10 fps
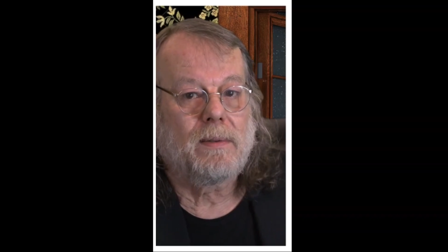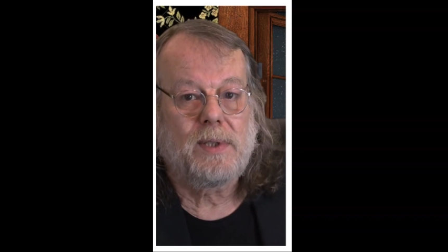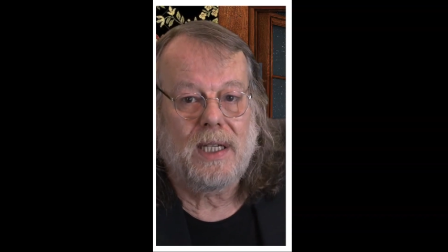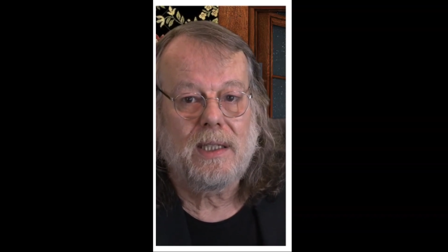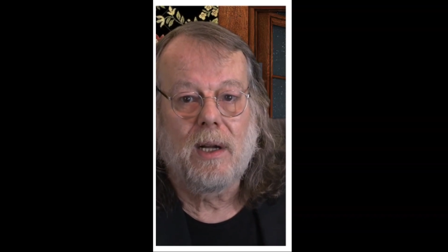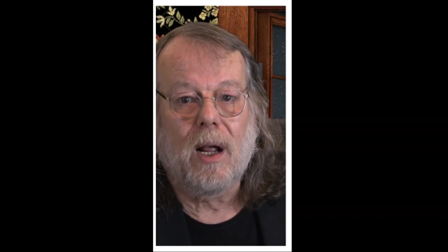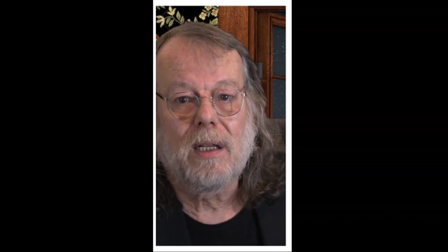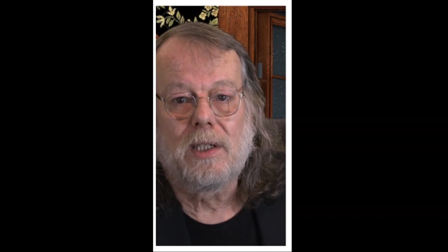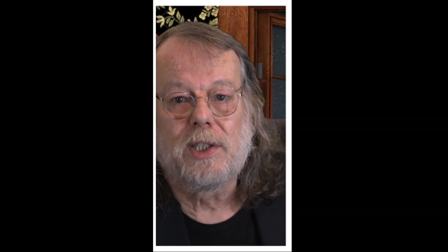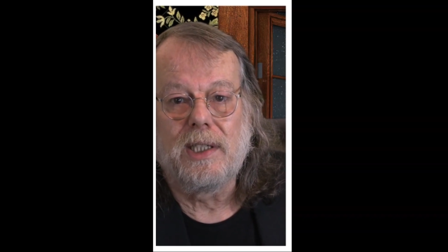of
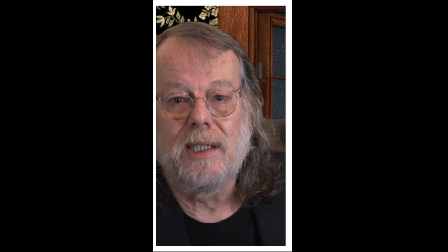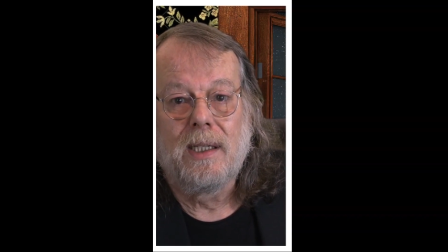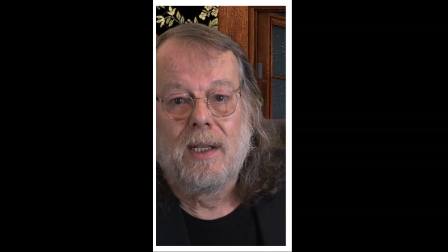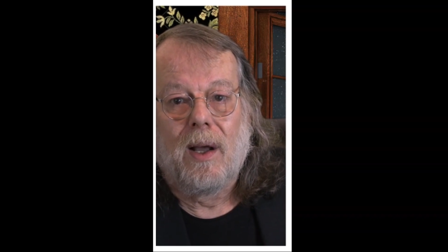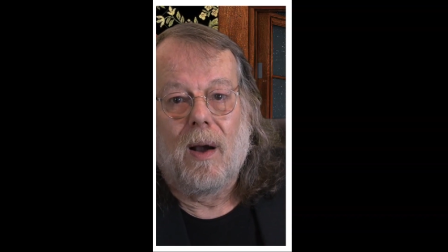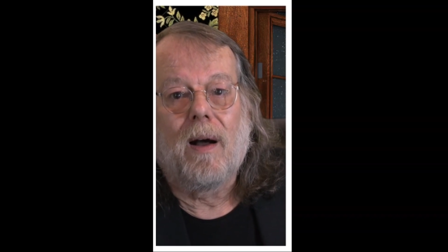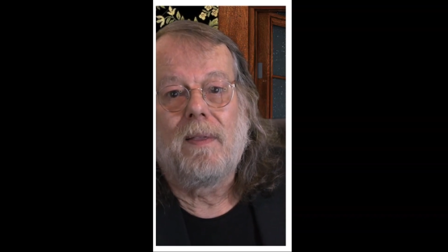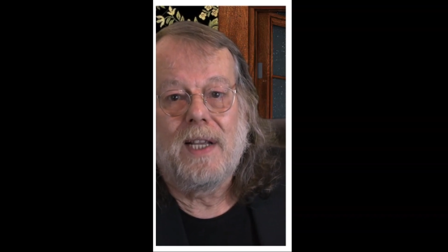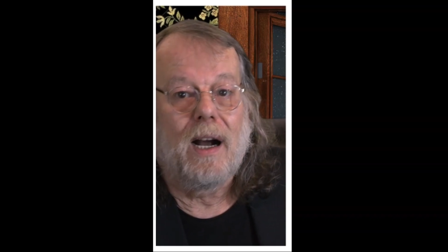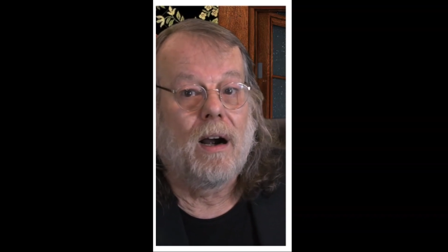technology
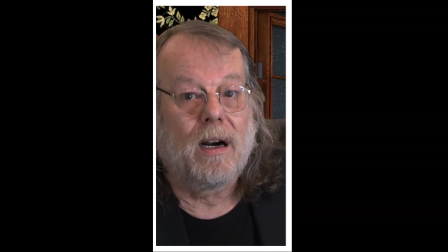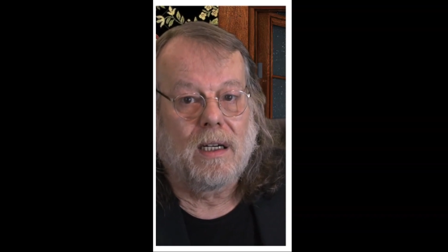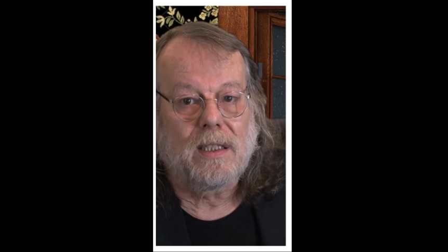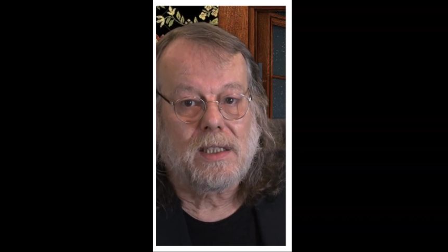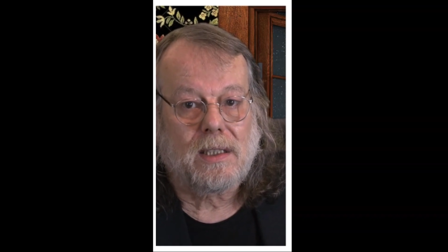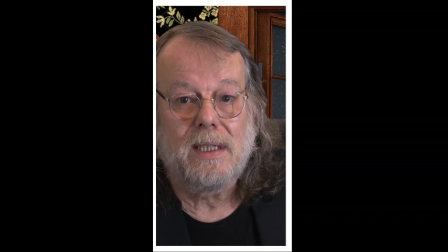on the arts.